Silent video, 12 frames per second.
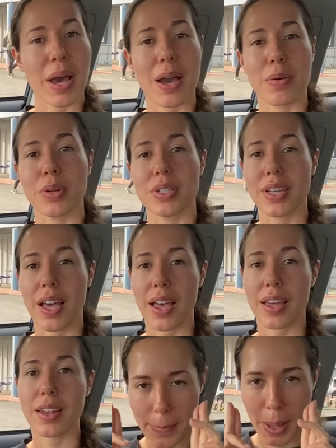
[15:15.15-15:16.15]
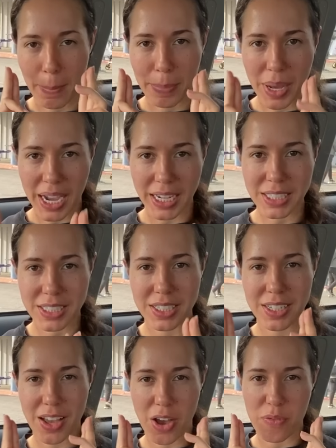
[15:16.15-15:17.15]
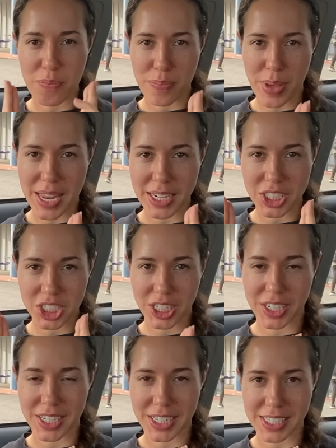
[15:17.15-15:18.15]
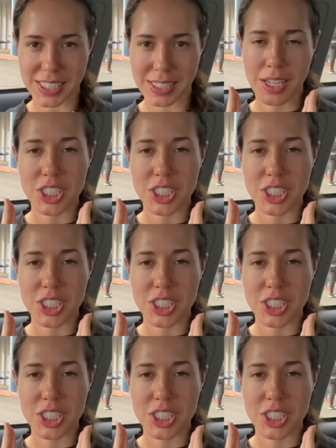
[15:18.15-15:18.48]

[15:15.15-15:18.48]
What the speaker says: I would get a pint of Ben & Jerry's